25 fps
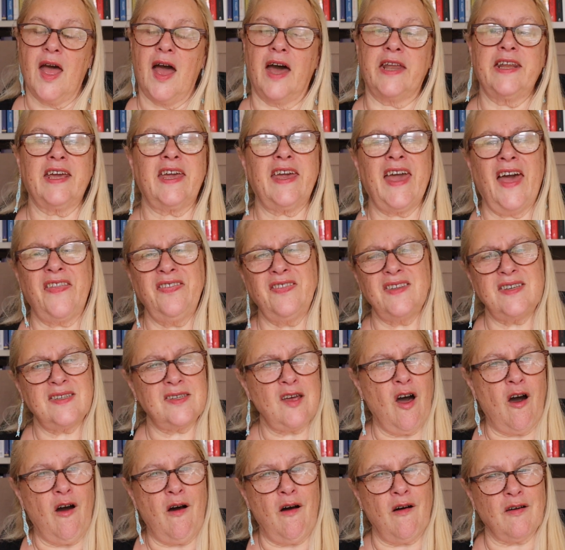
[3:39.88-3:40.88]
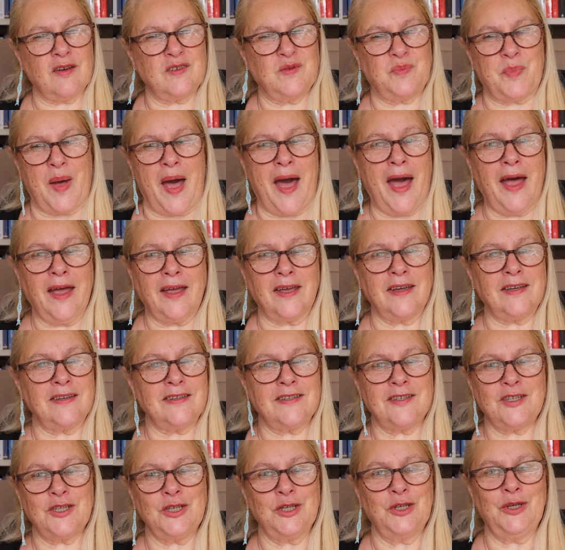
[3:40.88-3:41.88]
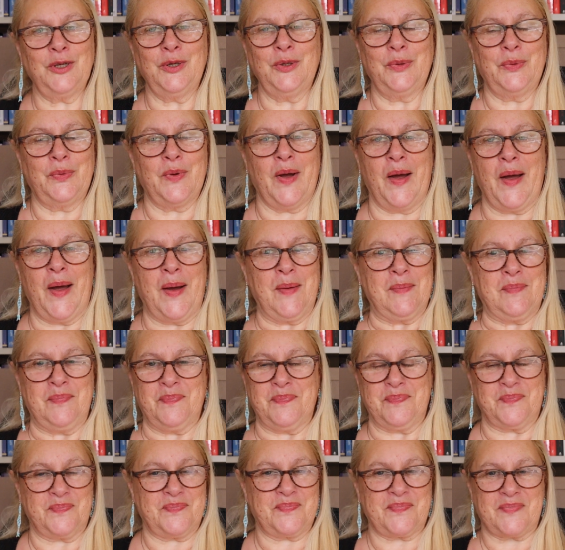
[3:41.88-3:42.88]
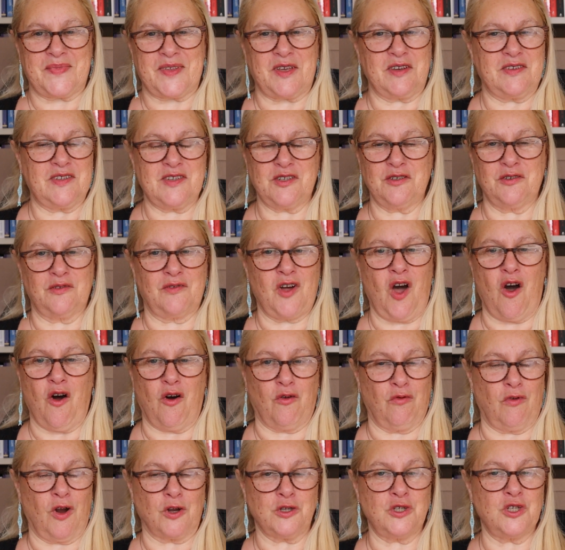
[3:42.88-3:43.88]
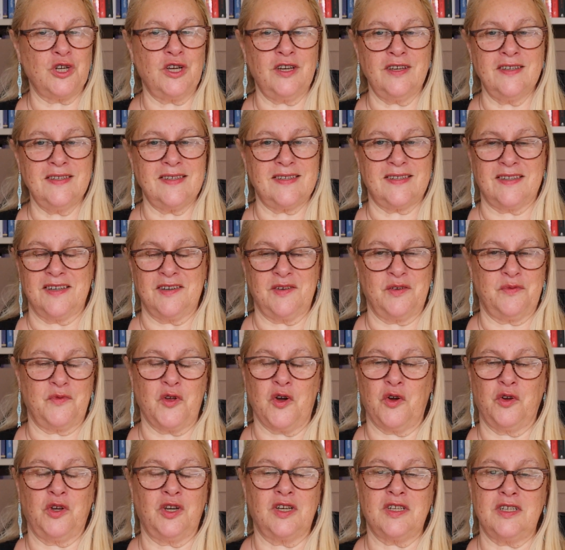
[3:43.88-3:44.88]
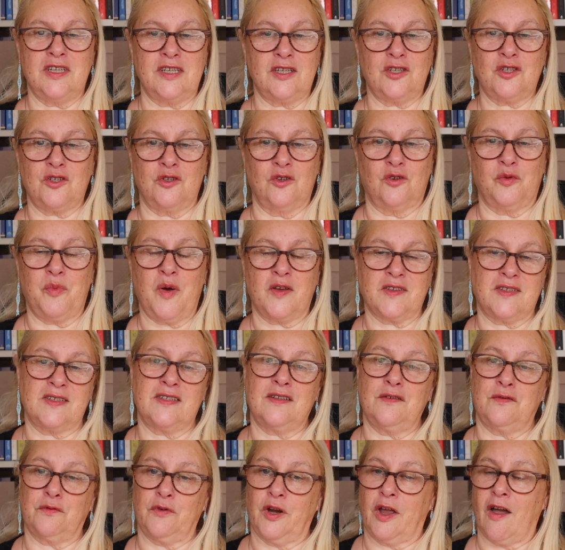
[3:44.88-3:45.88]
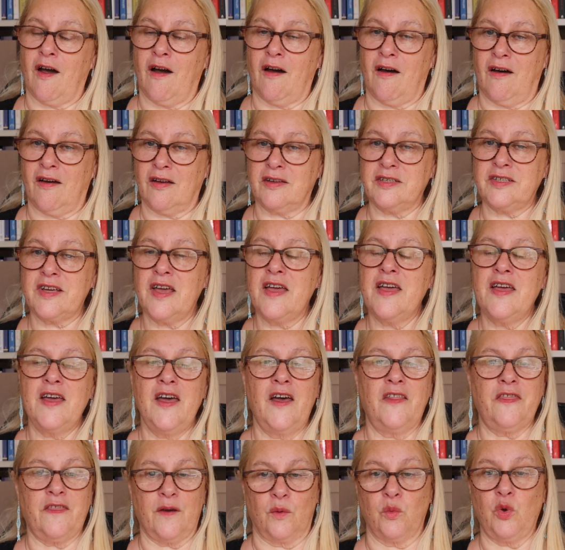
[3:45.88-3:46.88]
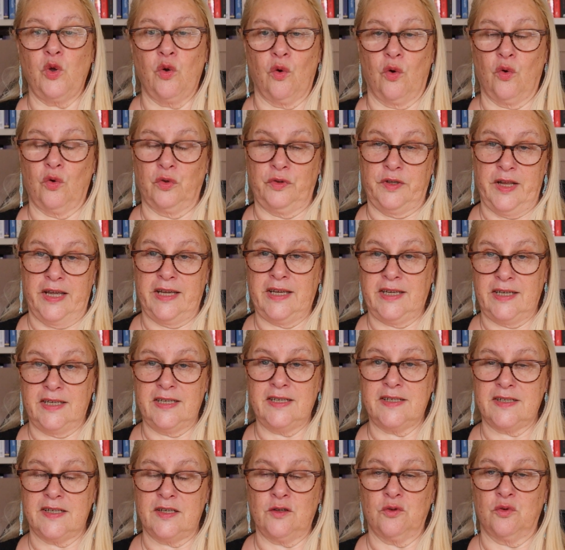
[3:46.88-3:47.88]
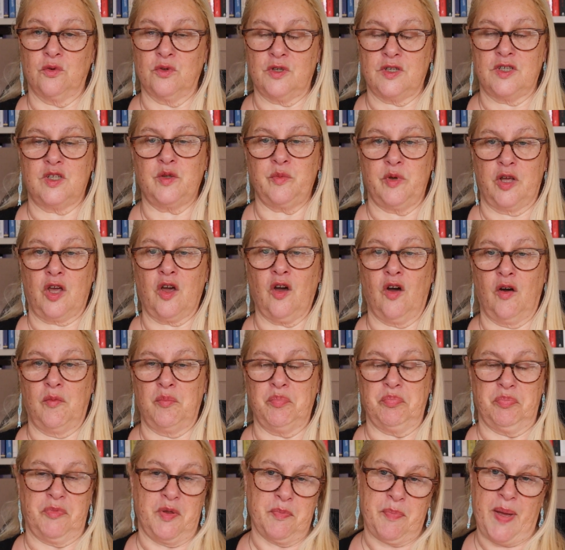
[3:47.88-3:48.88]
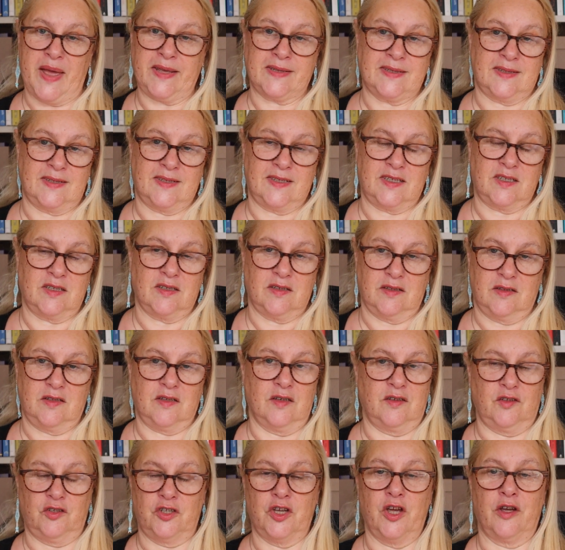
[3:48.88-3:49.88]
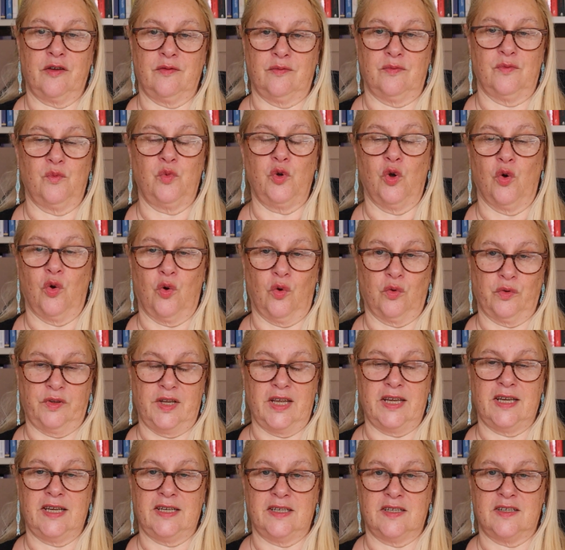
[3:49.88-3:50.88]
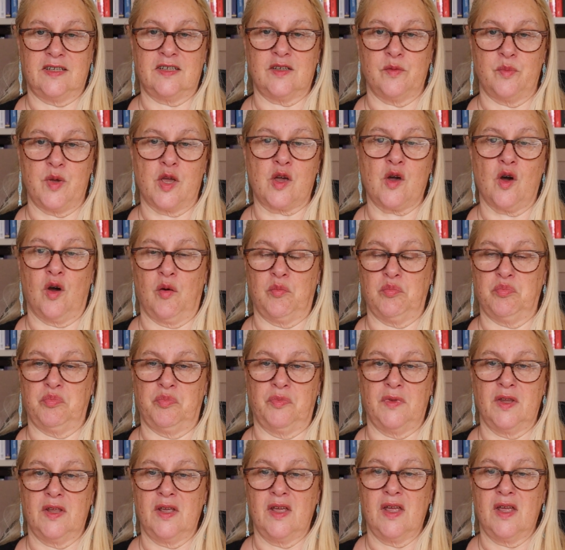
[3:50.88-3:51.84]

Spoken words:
And again, this harks back to Carl Rogers, the unconditional positive regard that we all need in order to become the best, that, you know, we all need to become,